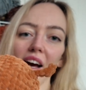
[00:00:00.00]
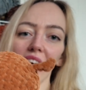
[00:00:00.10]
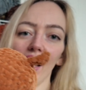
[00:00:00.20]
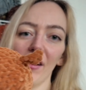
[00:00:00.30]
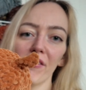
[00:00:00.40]

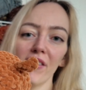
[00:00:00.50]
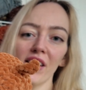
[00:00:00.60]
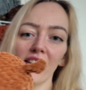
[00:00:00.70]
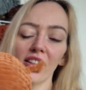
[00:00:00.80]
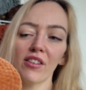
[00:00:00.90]
and I
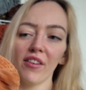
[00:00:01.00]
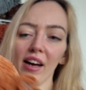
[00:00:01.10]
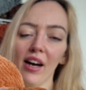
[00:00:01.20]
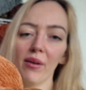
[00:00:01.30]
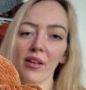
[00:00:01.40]
really love
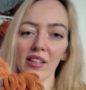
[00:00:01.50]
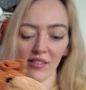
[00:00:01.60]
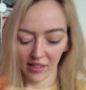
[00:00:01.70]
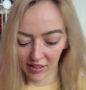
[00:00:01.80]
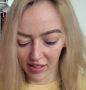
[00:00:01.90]
how
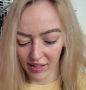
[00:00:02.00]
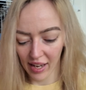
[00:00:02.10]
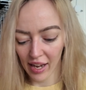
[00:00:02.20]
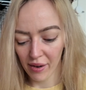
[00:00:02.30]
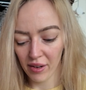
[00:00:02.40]
he's turned
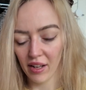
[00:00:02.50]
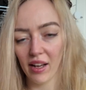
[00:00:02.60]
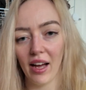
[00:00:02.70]
out.